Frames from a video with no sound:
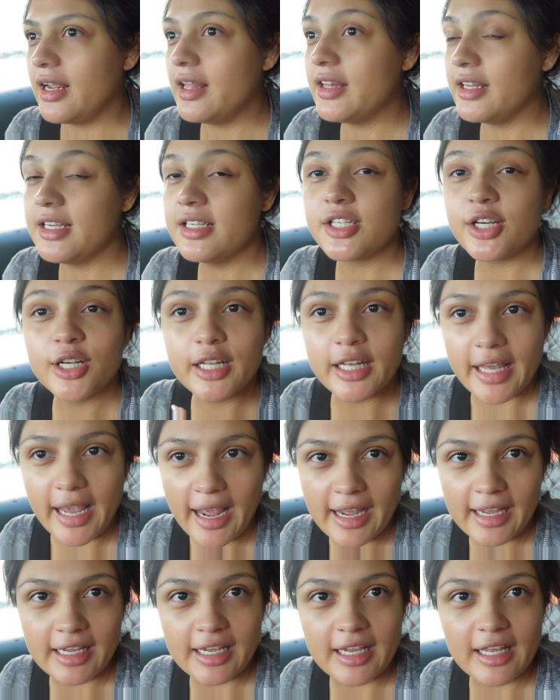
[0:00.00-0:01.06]
And then he started
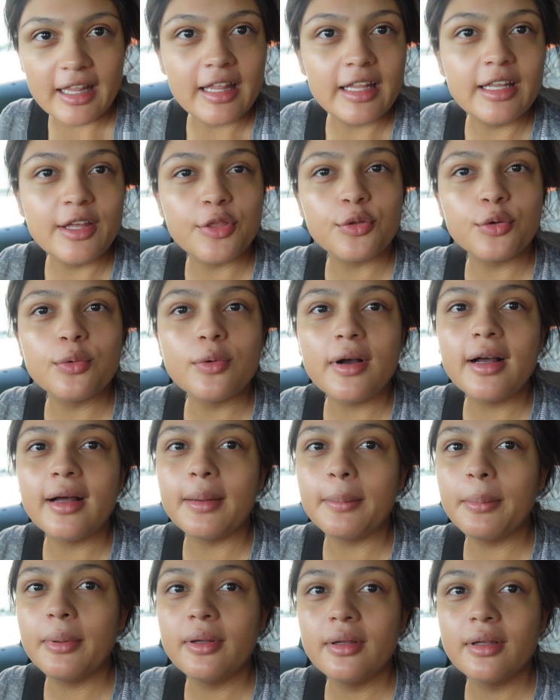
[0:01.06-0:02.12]
gagging and then he threw
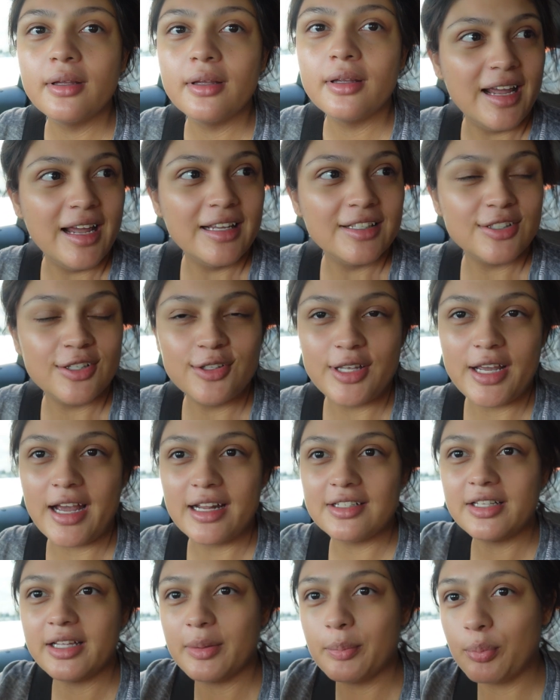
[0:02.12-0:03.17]
up. So they
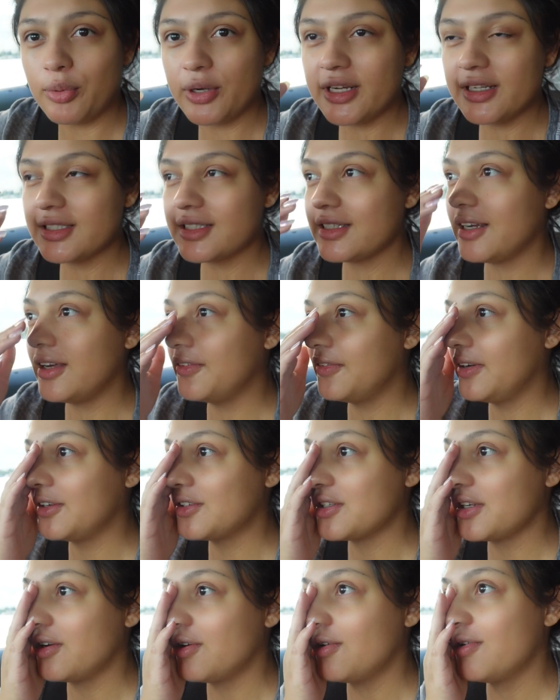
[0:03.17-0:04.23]
had to like bring stuff and I
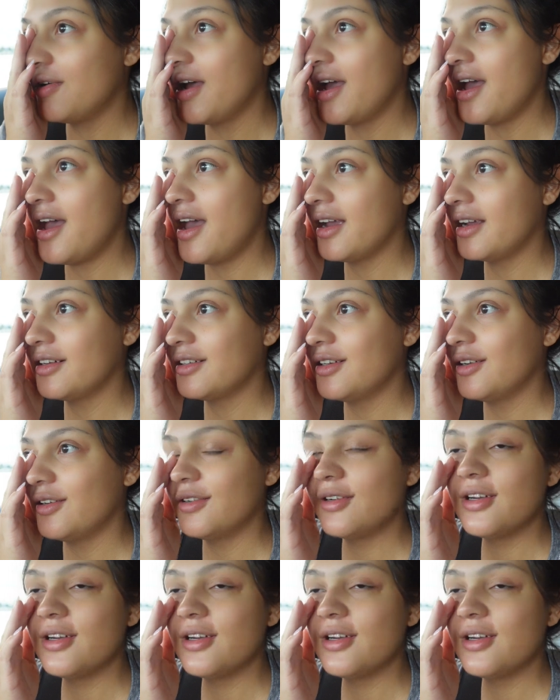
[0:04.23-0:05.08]
was like, oh heck no.